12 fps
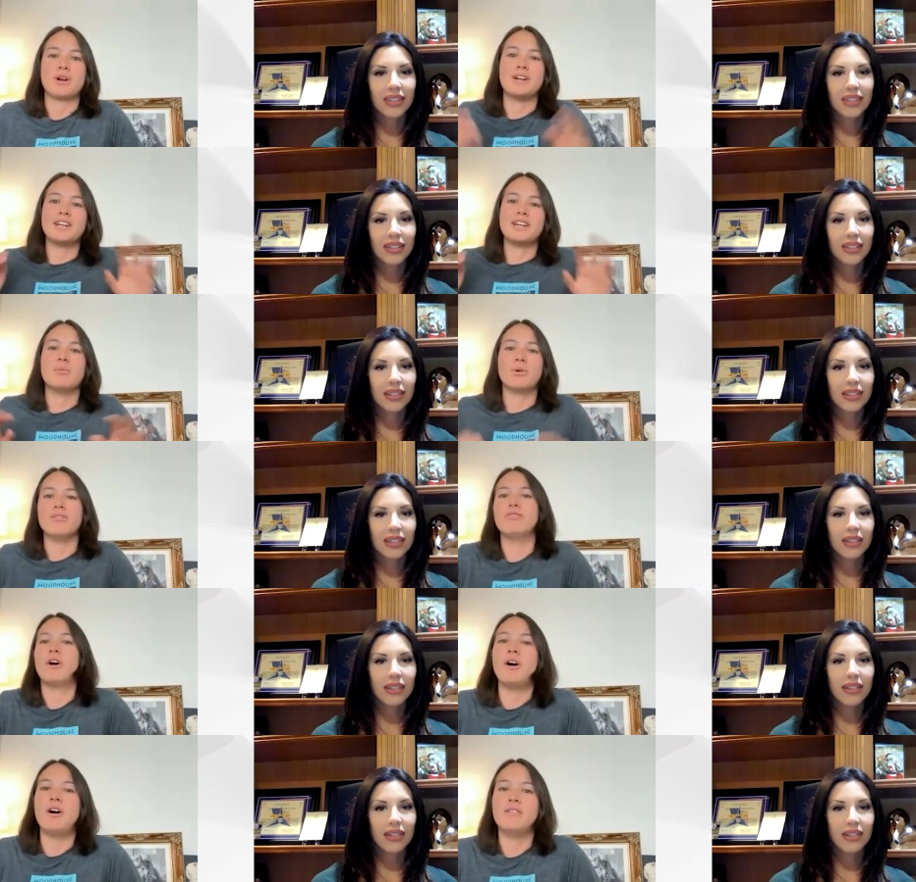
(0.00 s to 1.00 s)
Speaker 1: trying to get more
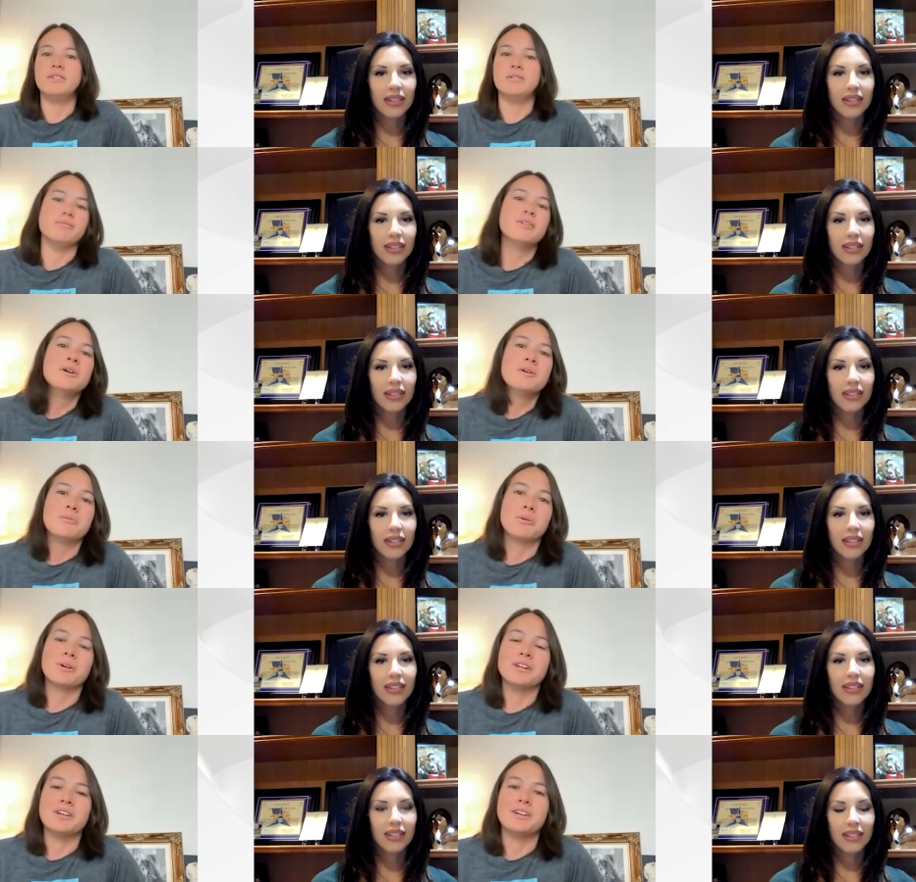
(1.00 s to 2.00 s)
involved and we're
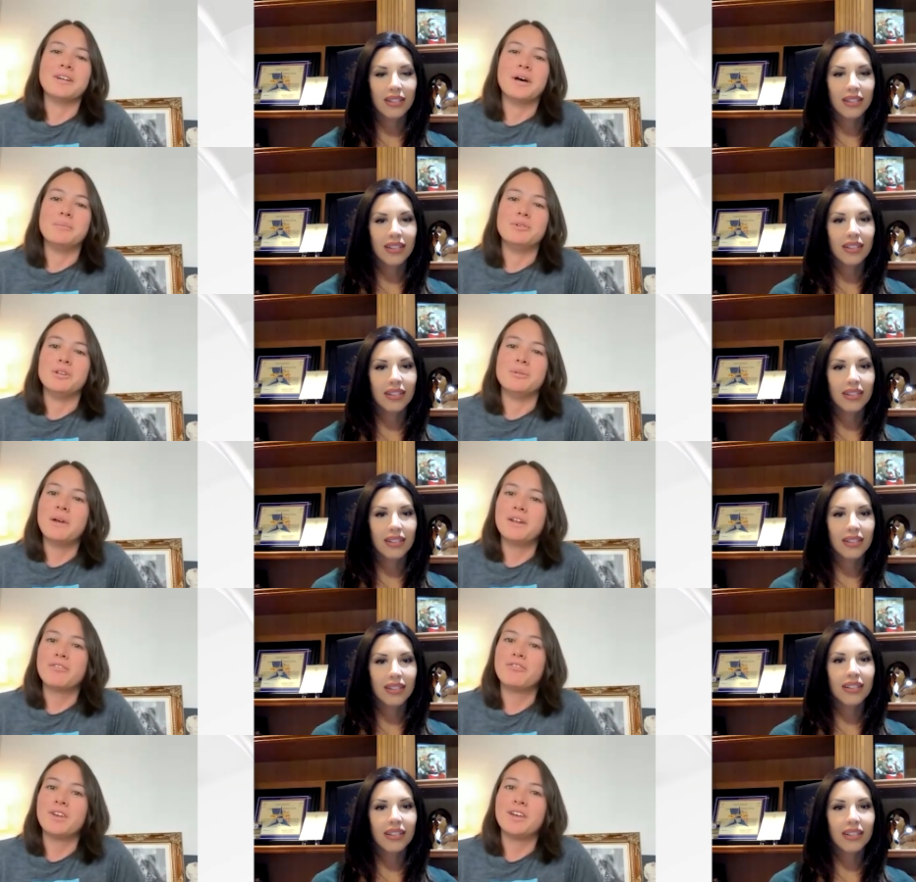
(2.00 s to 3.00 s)
going to help do the
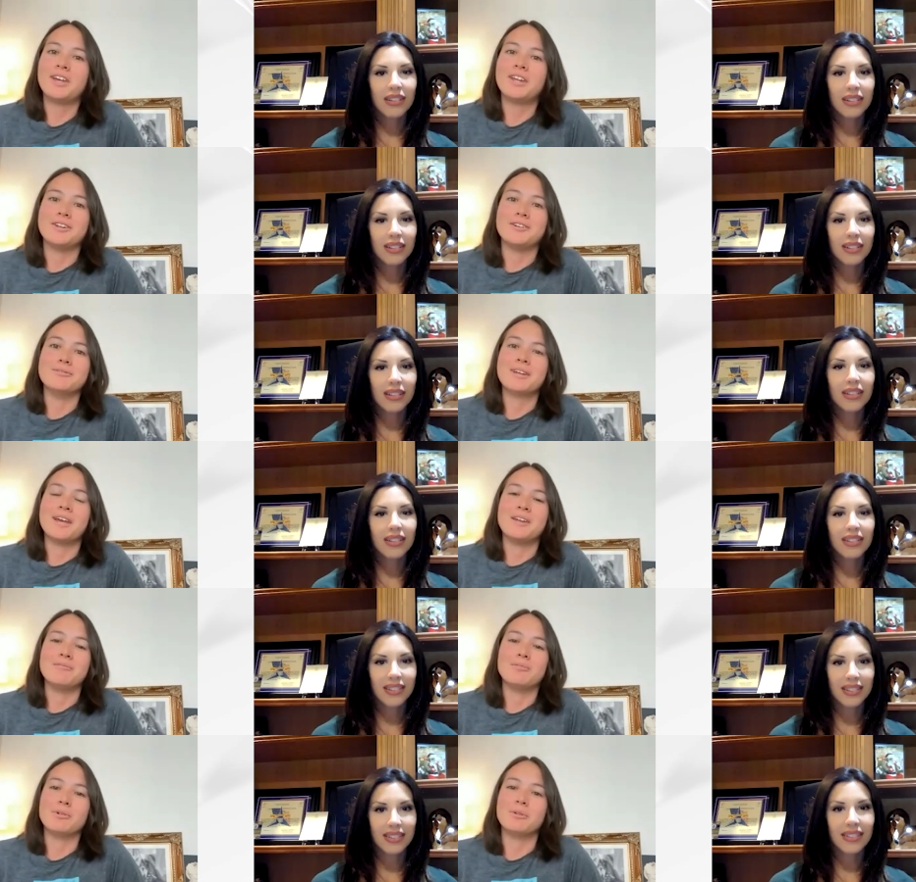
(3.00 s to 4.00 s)
benefit and,
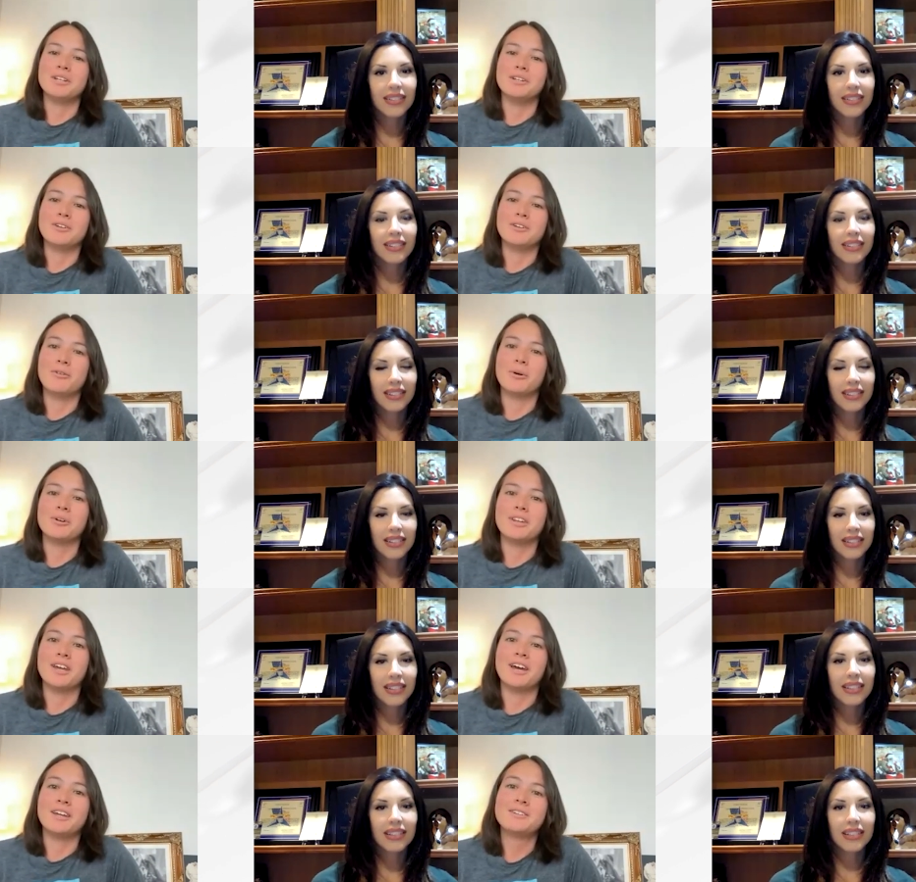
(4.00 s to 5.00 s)
and we're really looking forward to
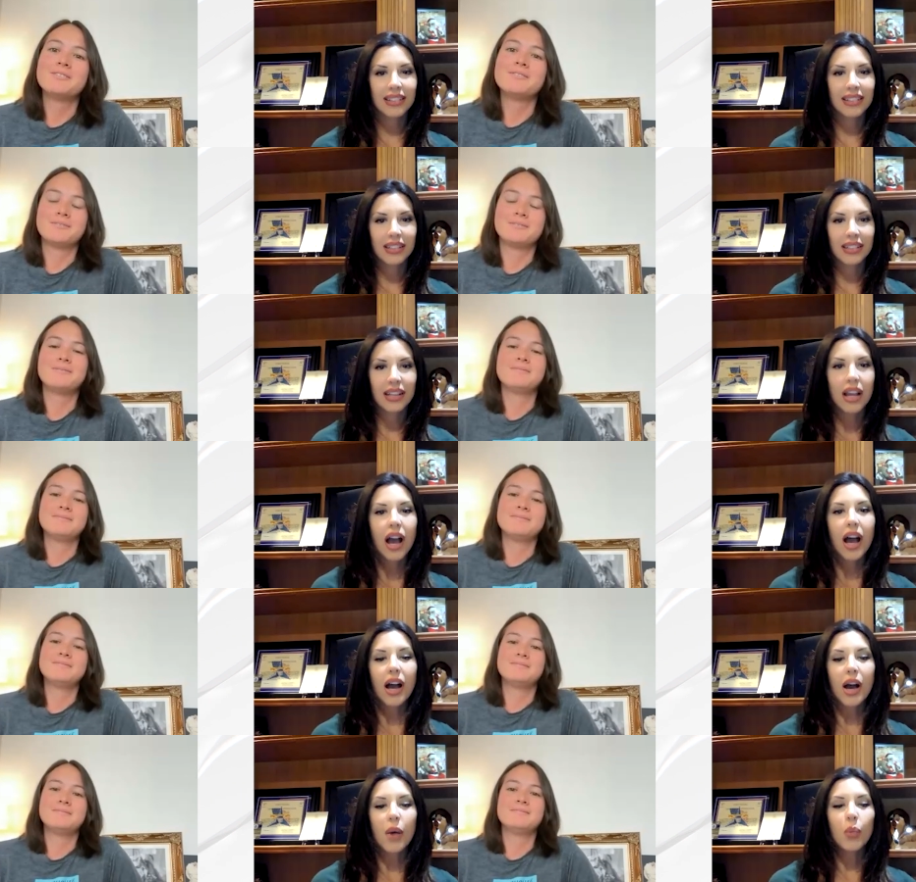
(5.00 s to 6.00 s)
that.
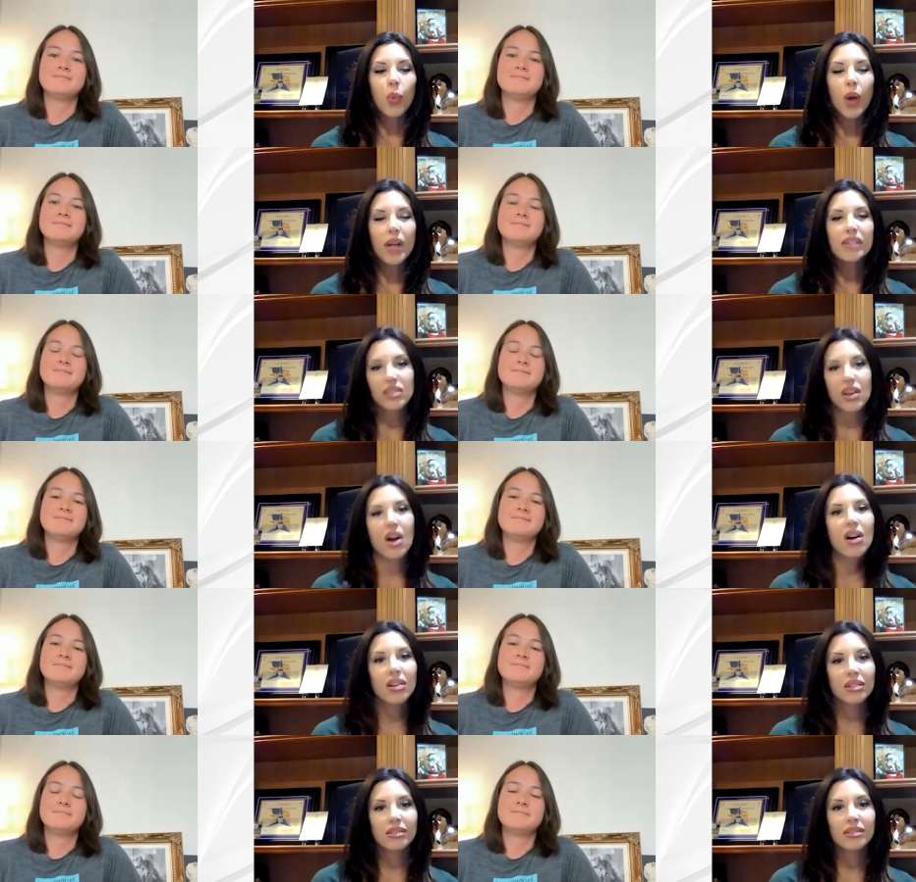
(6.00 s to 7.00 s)
Speaker 2: What
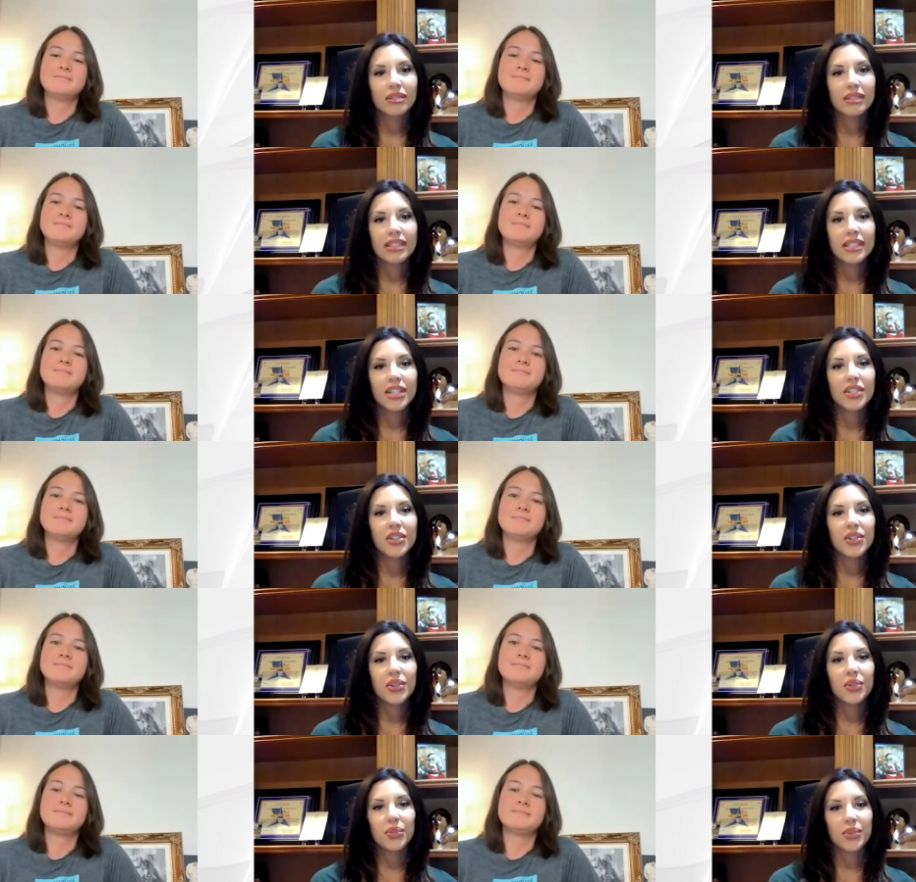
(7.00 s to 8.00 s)
song did
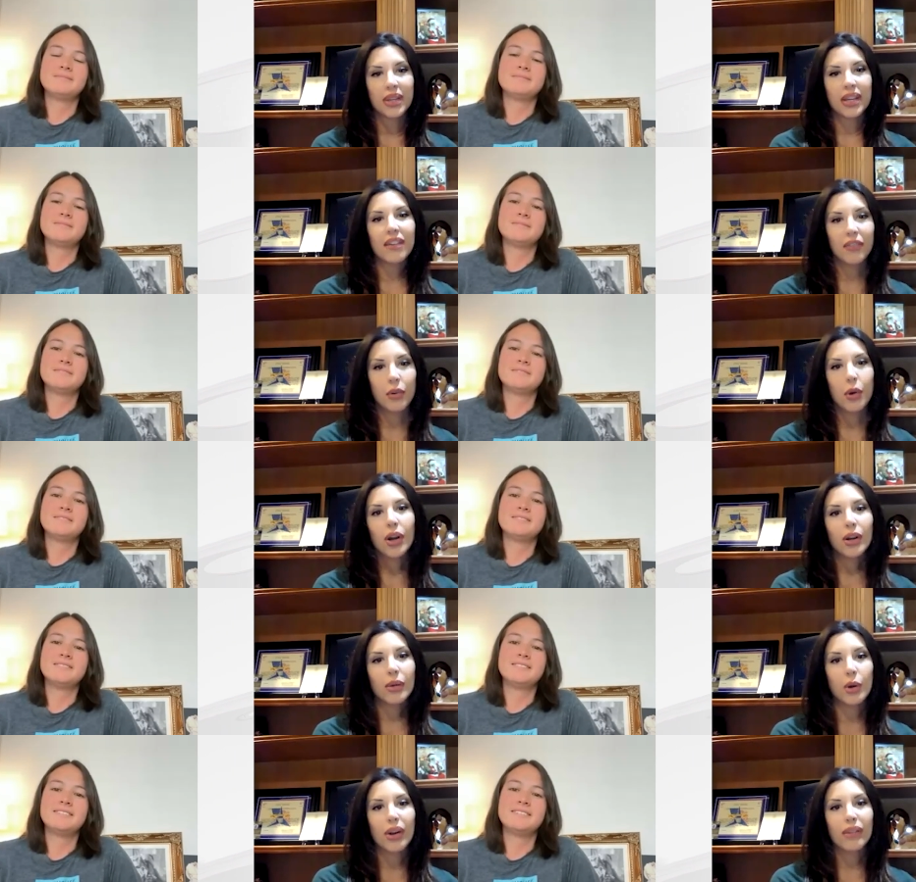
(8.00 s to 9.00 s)
you give or,
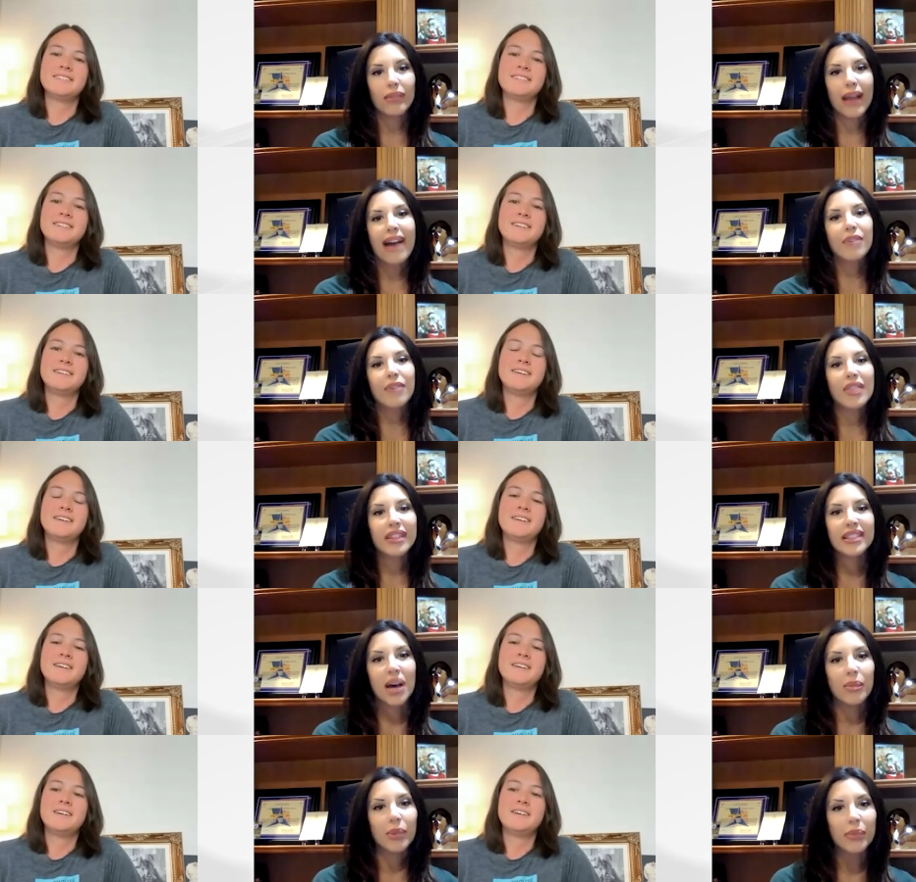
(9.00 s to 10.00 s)
or have on this
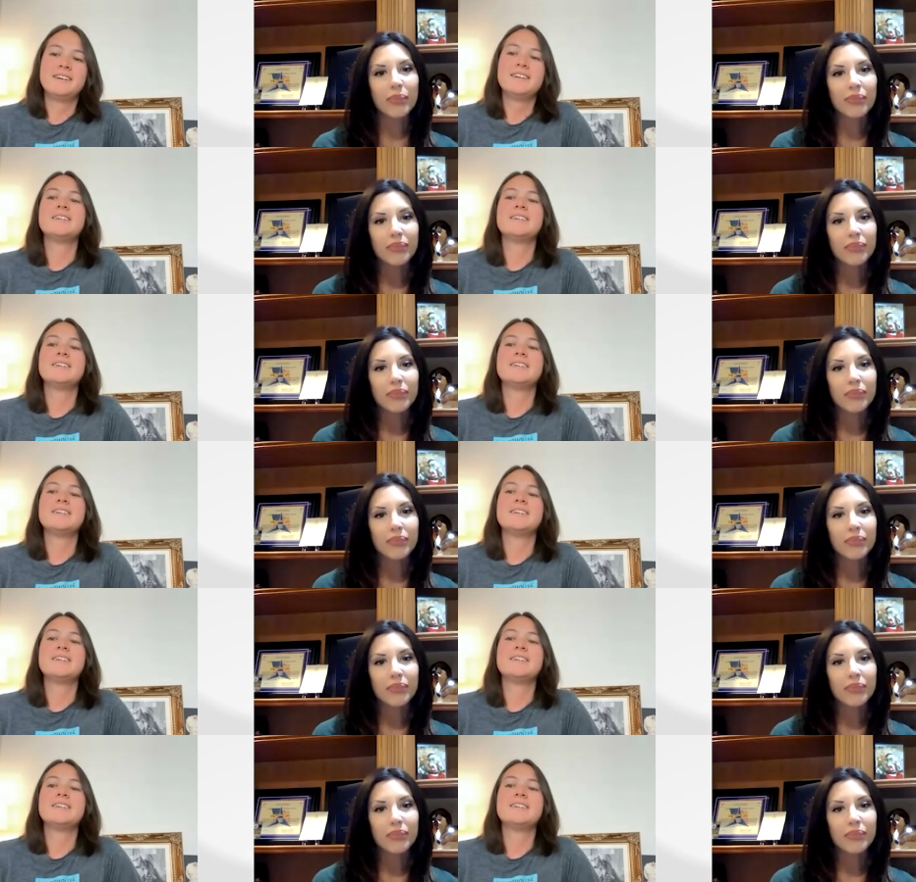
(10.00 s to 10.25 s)
album?